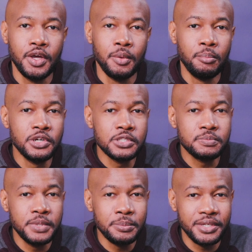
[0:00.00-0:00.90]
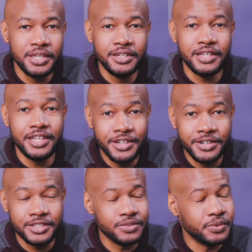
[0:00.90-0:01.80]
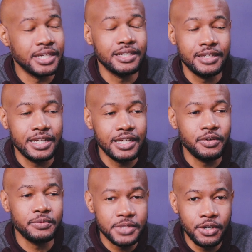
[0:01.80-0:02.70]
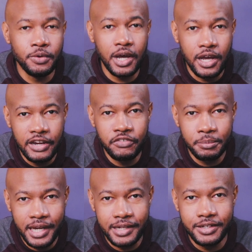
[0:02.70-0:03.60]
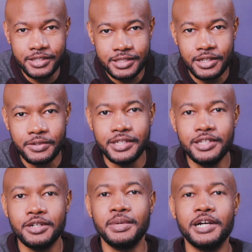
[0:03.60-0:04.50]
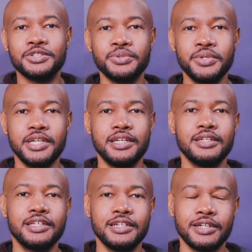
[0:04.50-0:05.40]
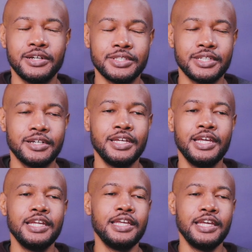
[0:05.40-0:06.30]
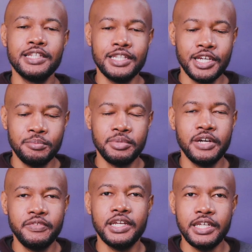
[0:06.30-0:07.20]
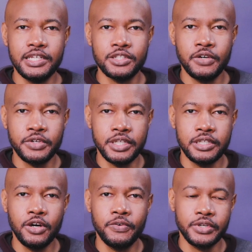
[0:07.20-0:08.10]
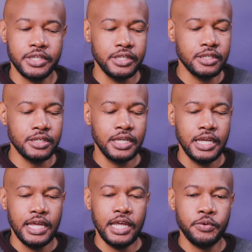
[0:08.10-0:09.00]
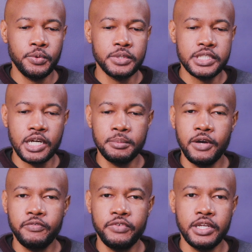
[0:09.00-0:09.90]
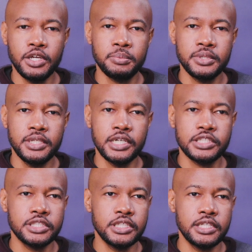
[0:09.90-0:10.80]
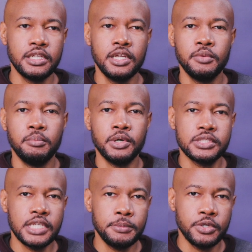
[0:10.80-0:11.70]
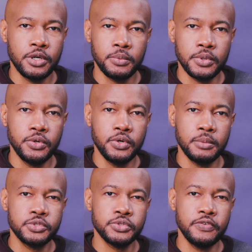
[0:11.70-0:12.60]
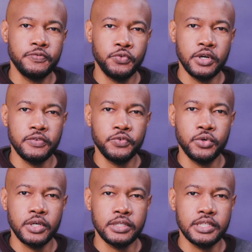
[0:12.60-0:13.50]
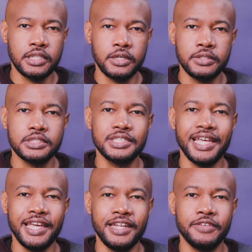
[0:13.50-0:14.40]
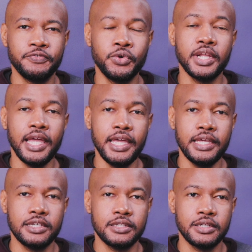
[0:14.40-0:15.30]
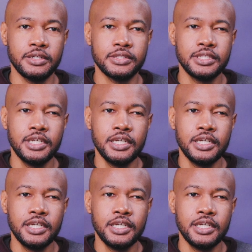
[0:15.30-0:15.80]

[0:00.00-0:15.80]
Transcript: Most people ears, well, I'm told everybody's ears can only hear about 20 kilohertz. So yeah, anything above that is overkill. And when we're talking about video production, most of the time you're gonna record between 44 kilohertz to 48 kilohertz.